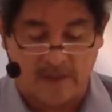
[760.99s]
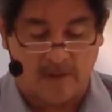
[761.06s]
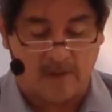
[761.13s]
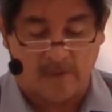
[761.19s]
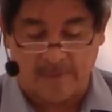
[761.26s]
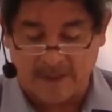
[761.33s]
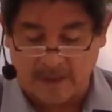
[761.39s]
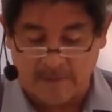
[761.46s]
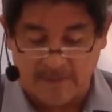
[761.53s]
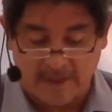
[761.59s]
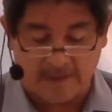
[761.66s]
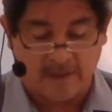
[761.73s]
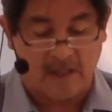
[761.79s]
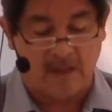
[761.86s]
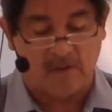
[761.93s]

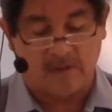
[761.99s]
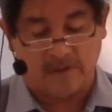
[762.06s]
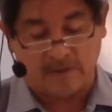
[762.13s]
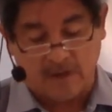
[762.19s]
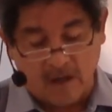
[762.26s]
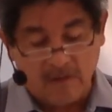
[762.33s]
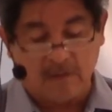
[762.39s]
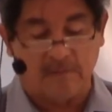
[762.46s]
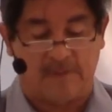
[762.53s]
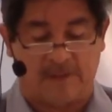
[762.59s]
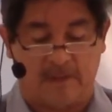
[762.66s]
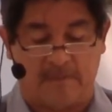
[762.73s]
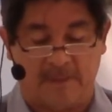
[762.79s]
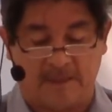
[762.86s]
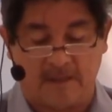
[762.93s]
governmental or
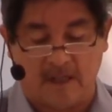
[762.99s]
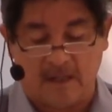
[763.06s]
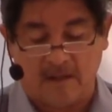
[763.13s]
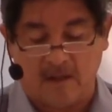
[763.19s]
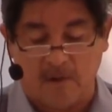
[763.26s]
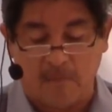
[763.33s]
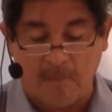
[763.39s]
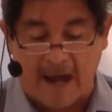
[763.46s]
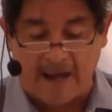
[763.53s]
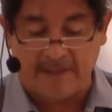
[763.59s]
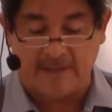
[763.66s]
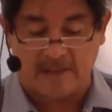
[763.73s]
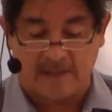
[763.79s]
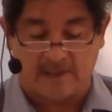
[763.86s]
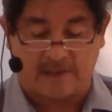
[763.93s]
non-governmental,
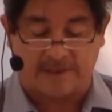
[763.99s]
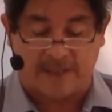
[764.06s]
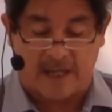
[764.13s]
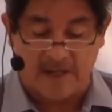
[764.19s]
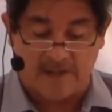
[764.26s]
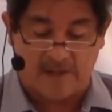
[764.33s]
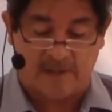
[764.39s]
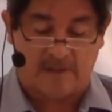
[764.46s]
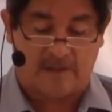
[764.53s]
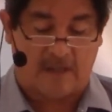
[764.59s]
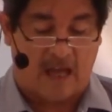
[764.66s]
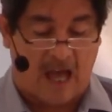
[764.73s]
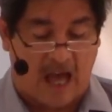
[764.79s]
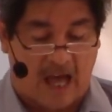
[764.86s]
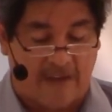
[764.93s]
combine strategies,
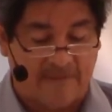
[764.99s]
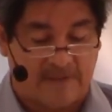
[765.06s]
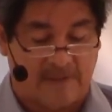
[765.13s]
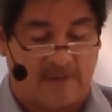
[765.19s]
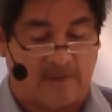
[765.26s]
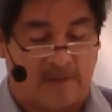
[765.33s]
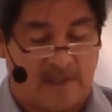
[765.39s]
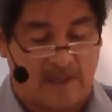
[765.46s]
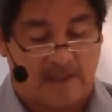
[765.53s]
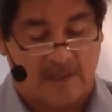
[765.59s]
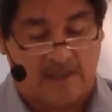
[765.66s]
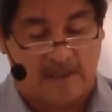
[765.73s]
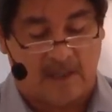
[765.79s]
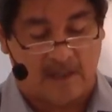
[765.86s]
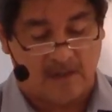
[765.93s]
have
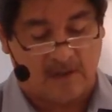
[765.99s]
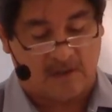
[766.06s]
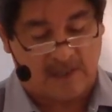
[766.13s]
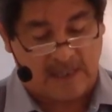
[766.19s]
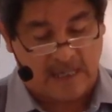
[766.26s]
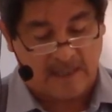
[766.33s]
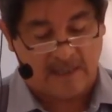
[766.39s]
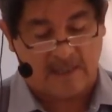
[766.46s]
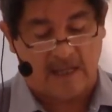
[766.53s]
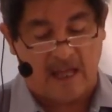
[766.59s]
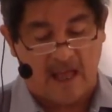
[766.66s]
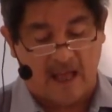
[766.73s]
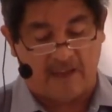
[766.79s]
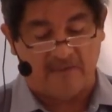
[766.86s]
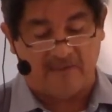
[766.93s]
success
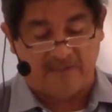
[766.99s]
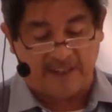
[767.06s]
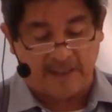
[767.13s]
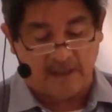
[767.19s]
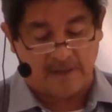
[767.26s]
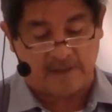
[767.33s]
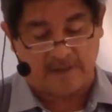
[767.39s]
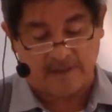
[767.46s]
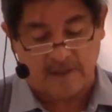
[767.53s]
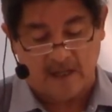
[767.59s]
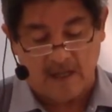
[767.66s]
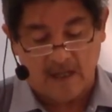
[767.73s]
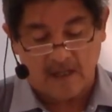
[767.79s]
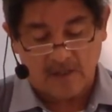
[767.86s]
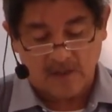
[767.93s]
and failure.
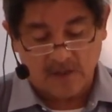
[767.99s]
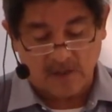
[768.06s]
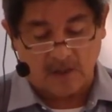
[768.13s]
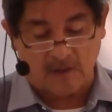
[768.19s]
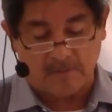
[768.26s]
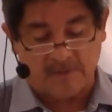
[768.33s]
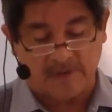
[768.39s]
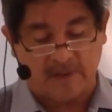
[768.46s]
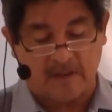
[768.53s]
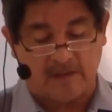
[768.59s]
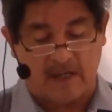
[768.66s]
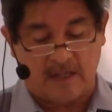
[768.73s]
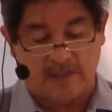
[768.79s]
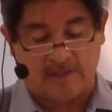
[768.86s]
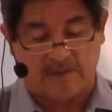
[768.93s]
Some
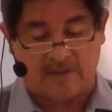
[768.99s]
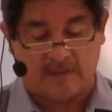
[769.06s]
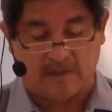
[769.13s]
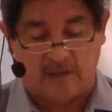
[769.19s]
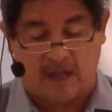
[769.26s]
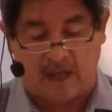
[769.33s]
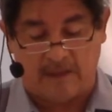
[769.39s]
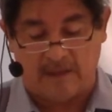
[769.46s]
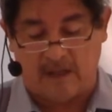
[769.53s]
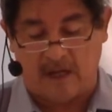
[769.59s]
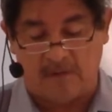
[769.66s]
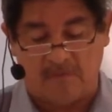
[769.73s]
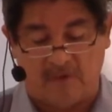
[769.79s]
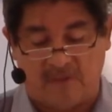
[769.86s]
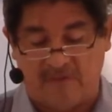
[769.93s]
recognized
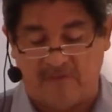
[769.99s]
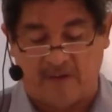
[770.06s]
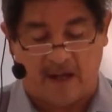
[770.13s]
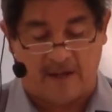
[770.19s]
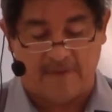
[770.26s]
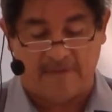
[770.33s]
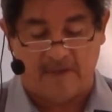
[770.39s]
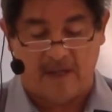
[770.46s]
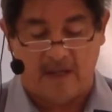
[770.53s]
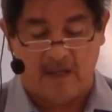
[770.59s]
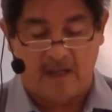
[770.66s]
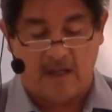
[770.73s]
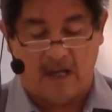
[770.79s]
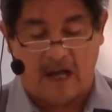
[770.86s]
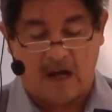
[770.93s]
and modified,
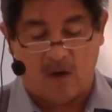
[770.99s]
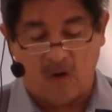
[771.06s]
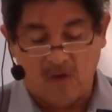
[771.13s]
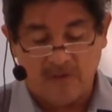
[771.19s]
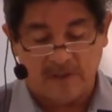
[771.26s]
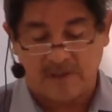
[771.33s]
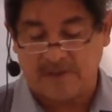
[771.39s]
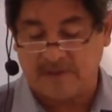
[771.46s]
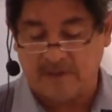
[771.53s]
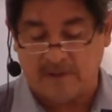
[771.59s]
others